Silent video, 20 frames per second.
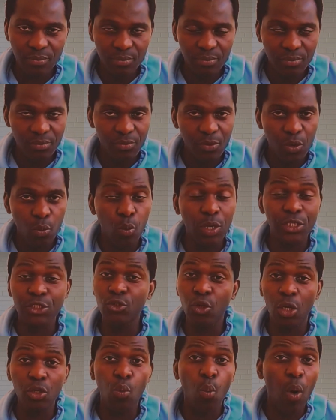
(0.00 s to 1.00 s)
not
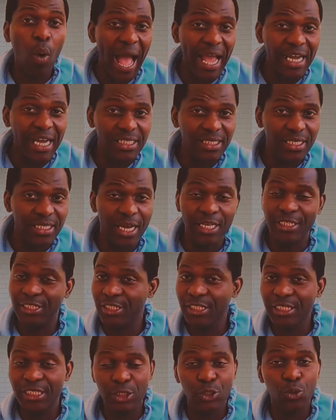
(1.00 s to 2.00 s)
white and Jesus
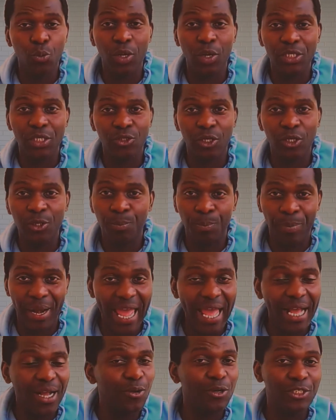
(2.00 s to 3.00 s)
was not black, or
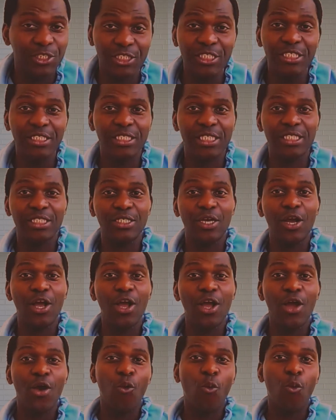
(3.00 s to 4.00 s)
Jesus
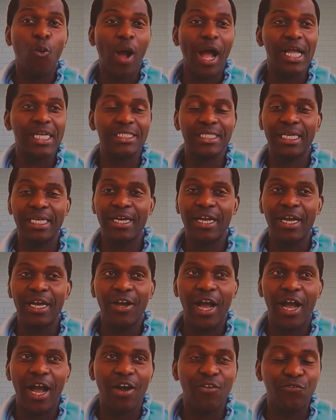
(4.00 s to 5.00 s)
was
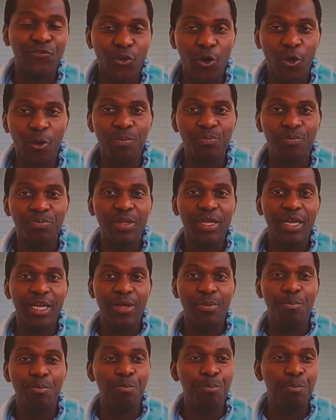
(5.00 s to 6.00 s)
from
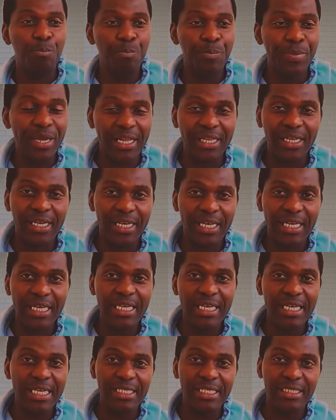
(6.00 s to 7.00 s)
Middle
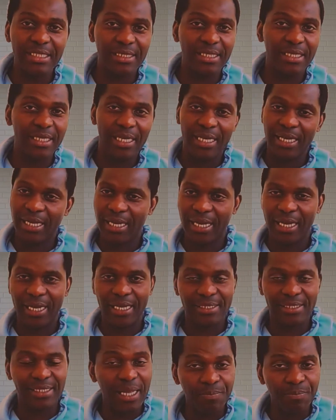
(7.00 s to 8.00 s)
East,
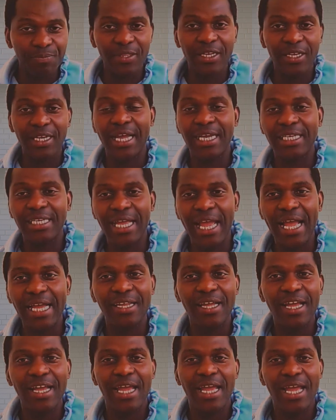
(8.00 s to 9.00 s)
something like that.
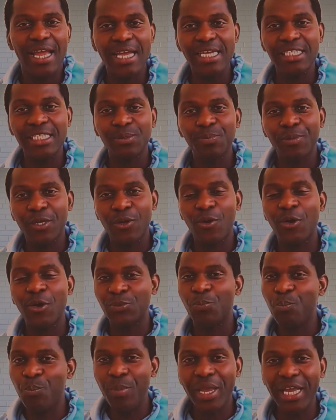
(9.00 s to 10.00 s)
It's because
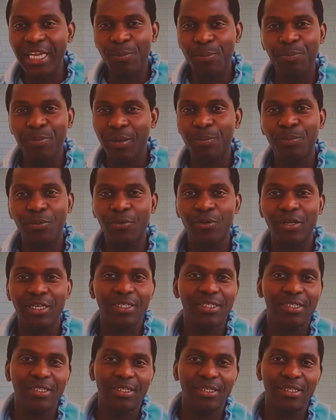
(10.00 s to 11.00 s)
many people
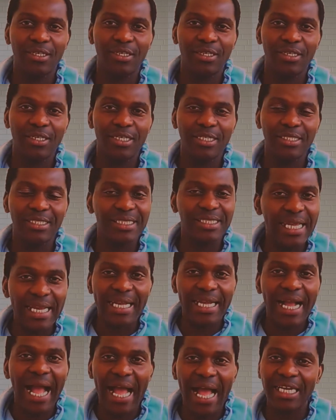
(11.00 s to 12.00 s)
still
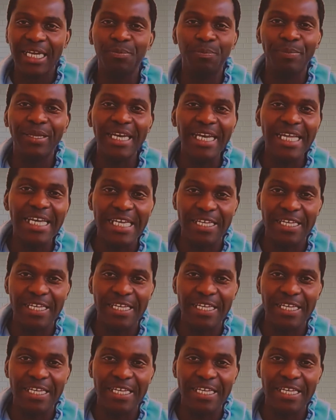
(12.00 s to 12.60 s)
can't believe